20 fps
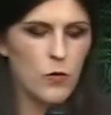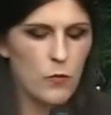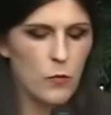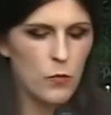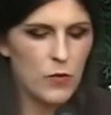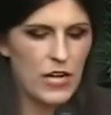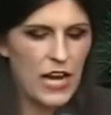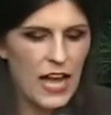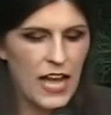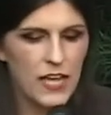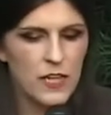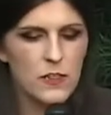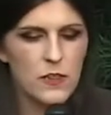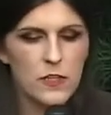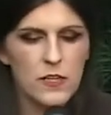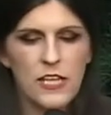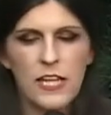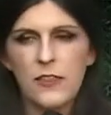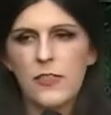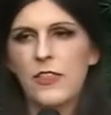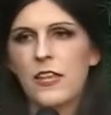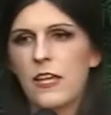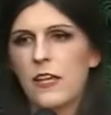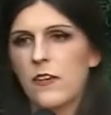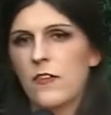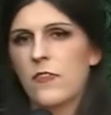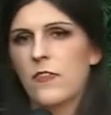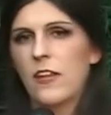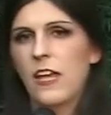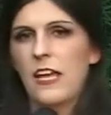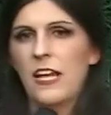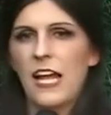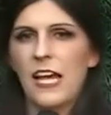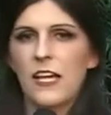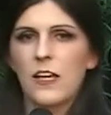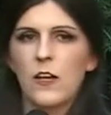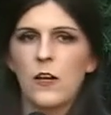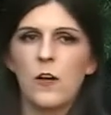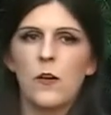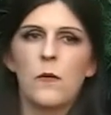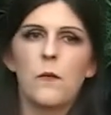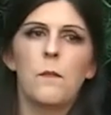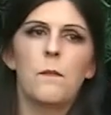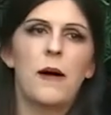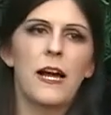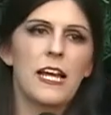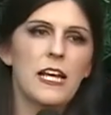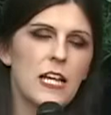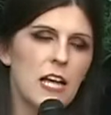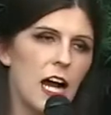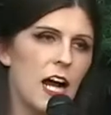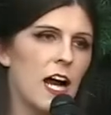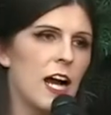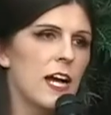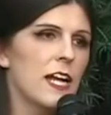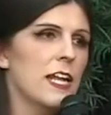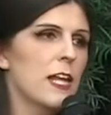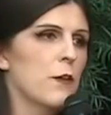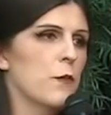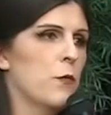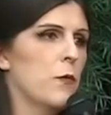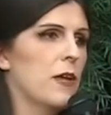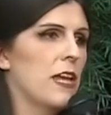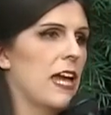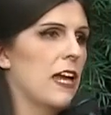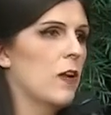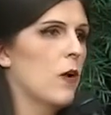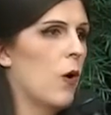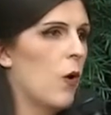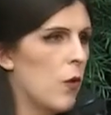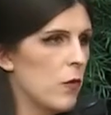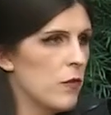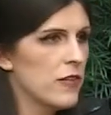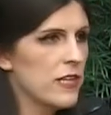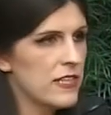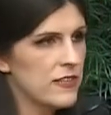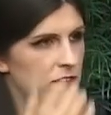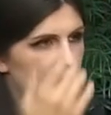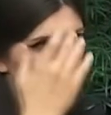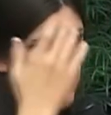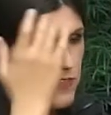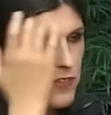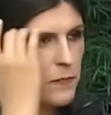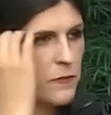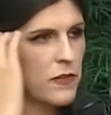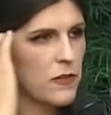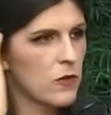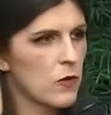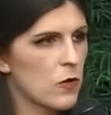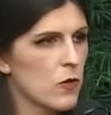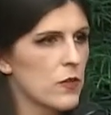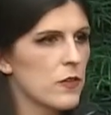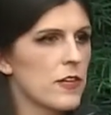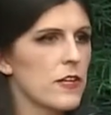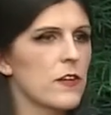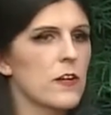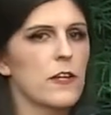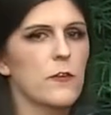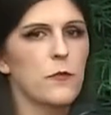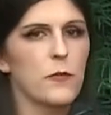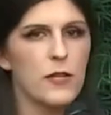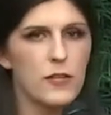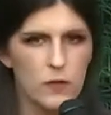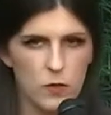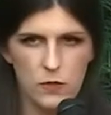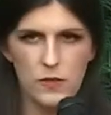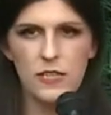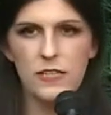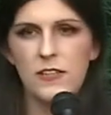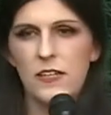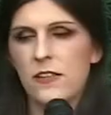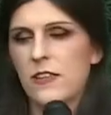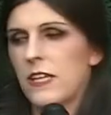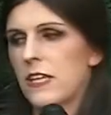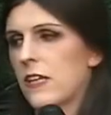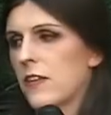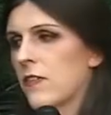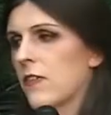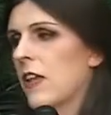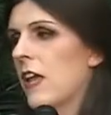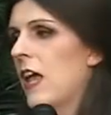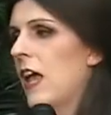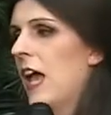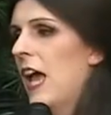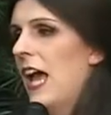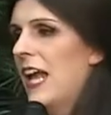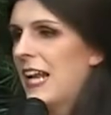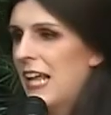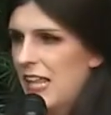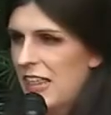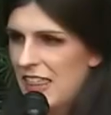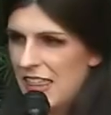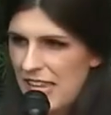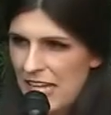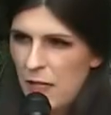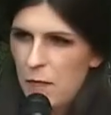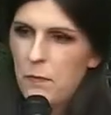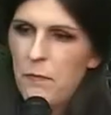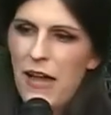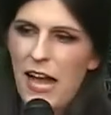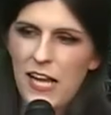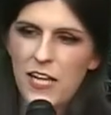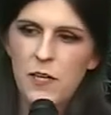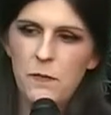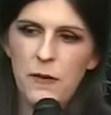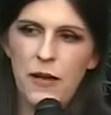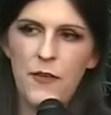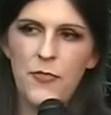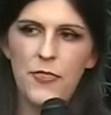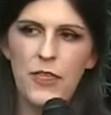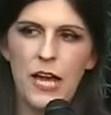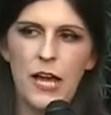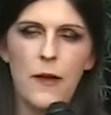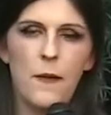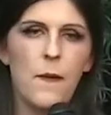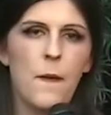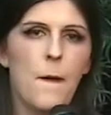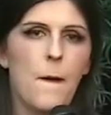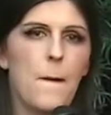When I look at this and I go, my God, if we had only done something earlier, if we had only done this, and I think back about that,